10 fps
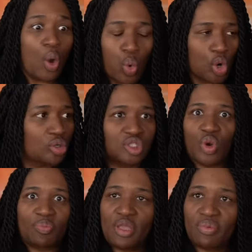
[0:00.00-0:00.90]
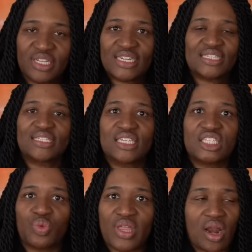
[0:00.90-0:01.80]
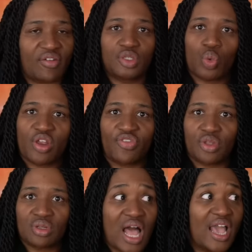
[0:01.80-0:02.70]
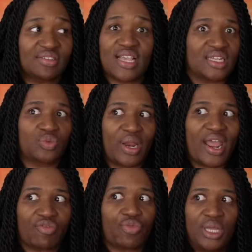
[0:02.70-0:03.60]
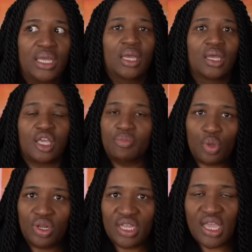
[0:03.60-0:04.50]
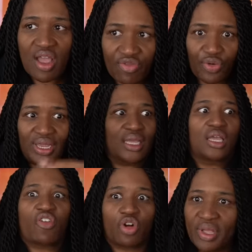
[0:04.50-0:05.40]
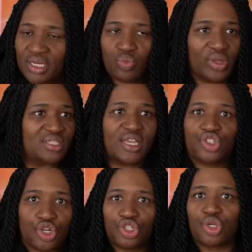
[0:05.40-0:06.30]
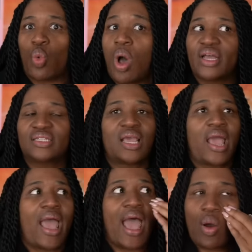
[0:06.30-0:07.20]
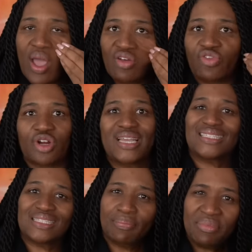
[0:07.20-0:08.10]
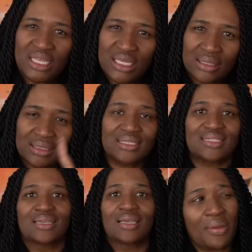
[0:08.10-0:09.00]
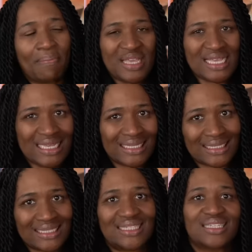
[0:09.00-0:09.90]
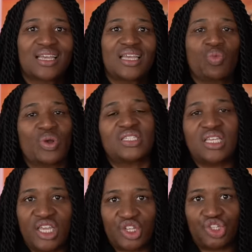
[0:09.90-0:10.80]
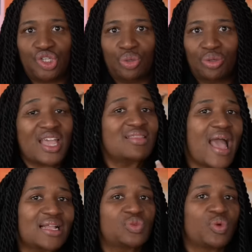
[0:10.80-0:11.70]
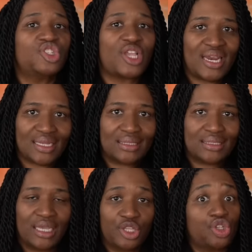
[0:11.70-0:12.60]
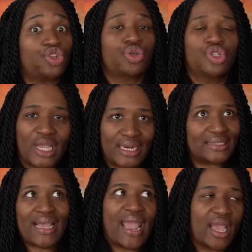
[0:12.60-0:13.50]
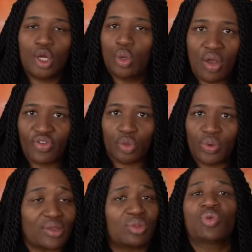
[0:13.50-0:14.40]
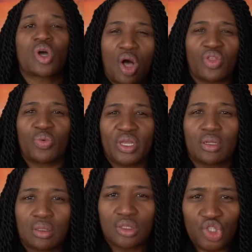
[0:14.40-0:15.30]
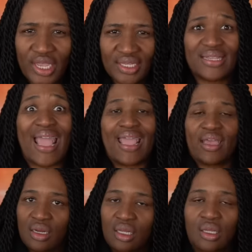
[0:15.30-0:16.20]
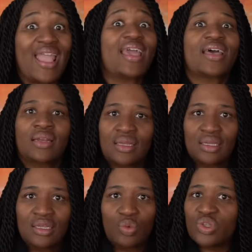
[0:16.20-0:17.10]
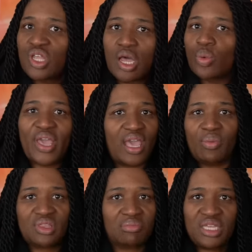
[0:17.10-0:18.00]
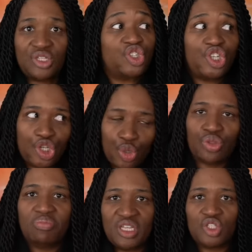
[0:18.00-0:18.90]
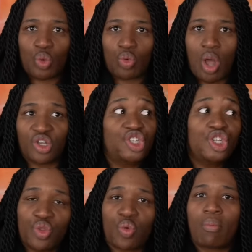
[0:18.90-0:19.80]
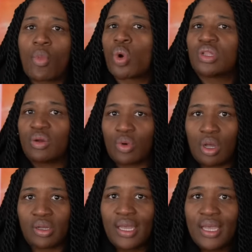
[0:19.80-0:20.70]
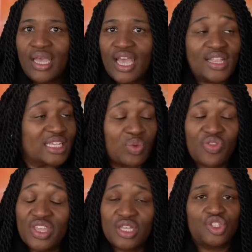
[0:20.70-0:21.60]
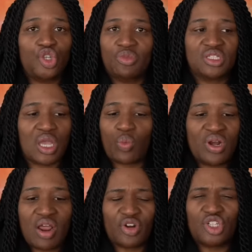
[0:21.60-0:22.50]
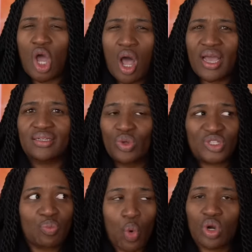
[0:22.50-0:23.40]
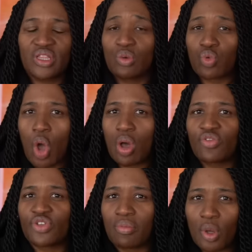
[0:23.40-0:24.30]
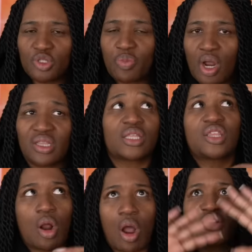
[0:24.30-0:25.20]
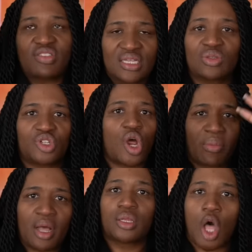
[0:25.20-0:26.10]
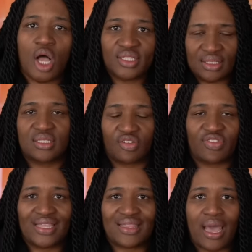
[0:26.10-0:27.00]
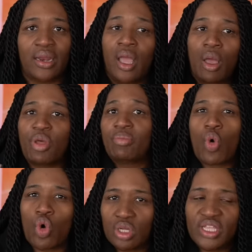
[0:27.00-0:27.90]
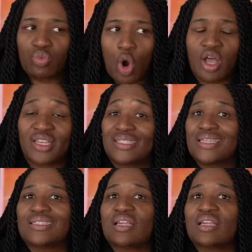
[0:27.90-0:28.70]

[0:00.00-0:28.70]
a world where people can exist without having to worry for their lives. That is what every community, every government, et cetera should want. However, it's the means. The means was the issue. And that's what Jadis, the true Jadis, Anne, whoever the, we'll call the real Jadis Anne, Anne was not okay with the means. She knew the means were wrong. She knew they were morally wrong. And that's one thing as humans, like, we're never taught what's morally wrong for the most part. Like, there are things we're taught about laws and stuff like that, but morally wrong is things